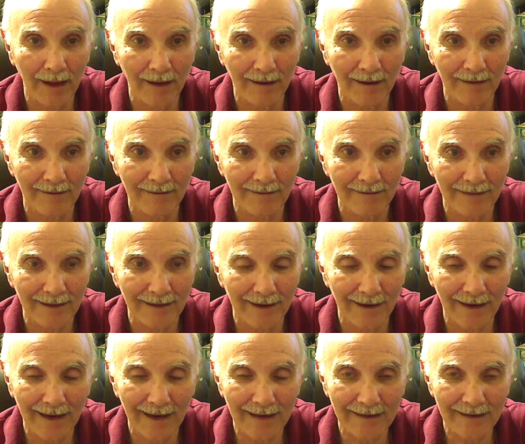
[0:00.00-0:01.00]
And a
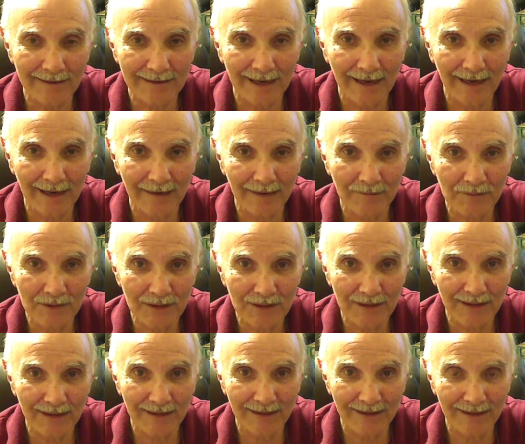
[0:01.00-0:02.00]
lot of times
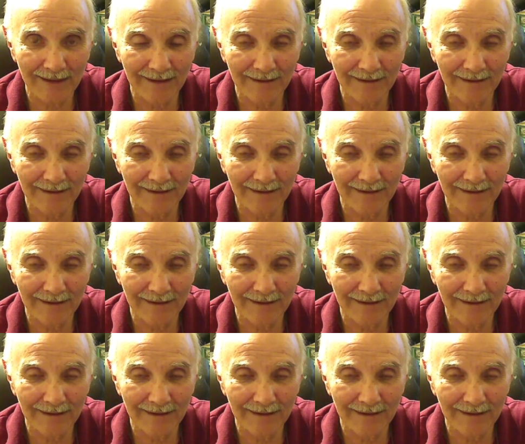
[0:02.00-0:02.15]
uh,